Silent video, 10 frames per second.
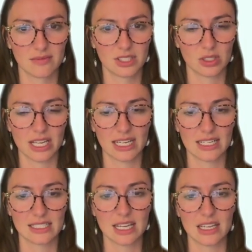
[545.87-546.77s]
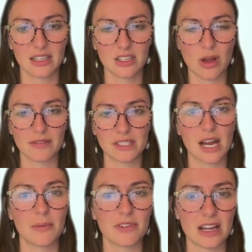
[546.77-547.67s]
So, like I said, you have a
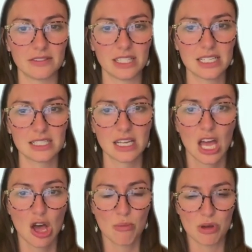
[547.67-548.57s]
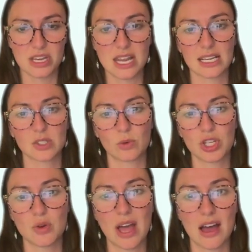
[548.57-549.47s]
top 5 list, but the next
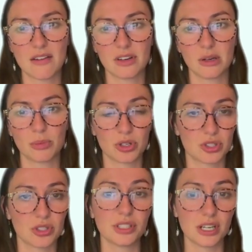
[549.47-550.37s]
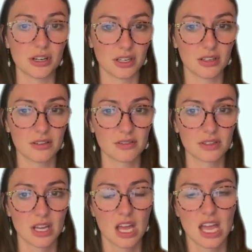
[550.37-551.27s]
one you have a personal narrative,
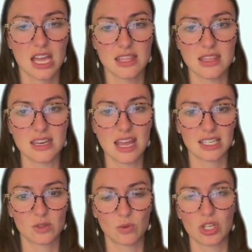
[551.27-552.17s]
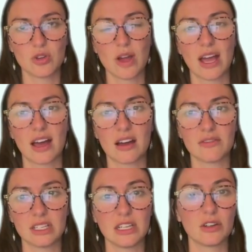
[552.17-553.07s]
and then the next one you
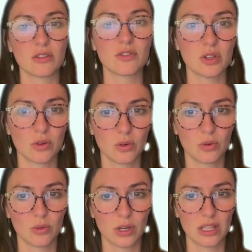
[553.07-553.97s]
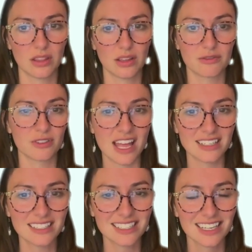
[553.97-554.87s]
have an interview with a
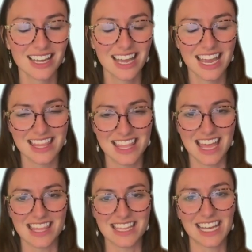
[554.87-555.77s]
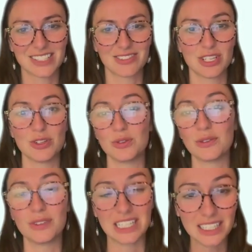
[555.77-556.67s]
friend, and then the next one you do
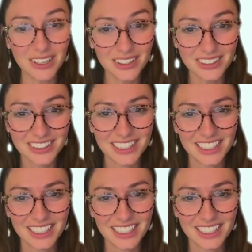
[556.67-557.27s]
a video,